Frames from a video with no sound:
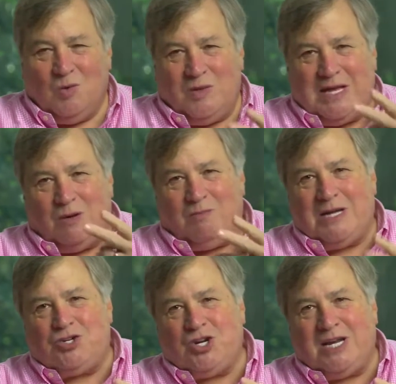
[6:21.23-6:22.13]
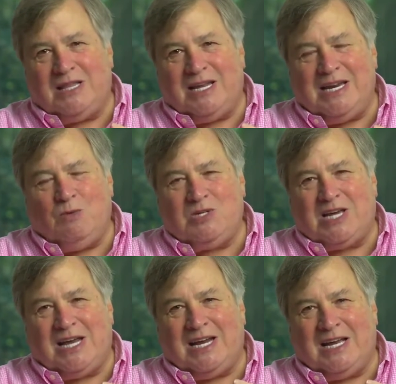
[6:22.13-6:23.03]
without mentioning that he
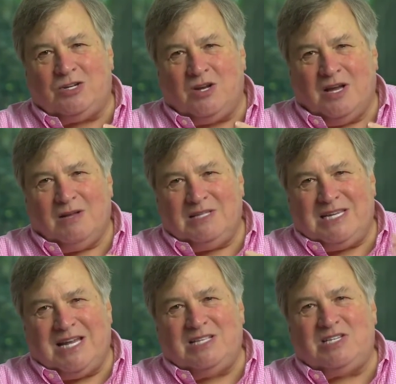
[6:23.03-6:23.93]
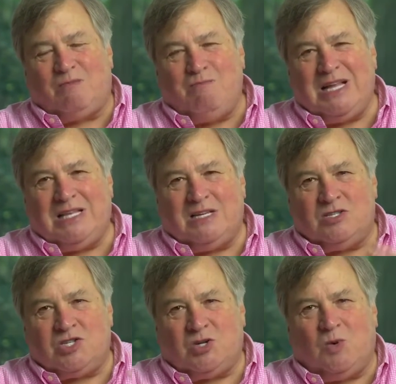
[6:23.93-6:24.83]
was getting in tens of
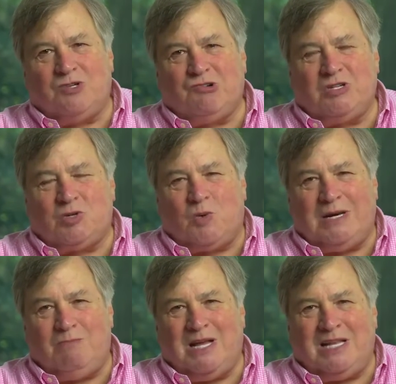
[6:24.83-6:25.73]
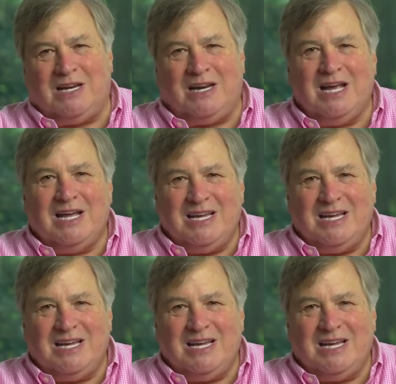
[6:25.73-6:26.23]
millions, 220 million,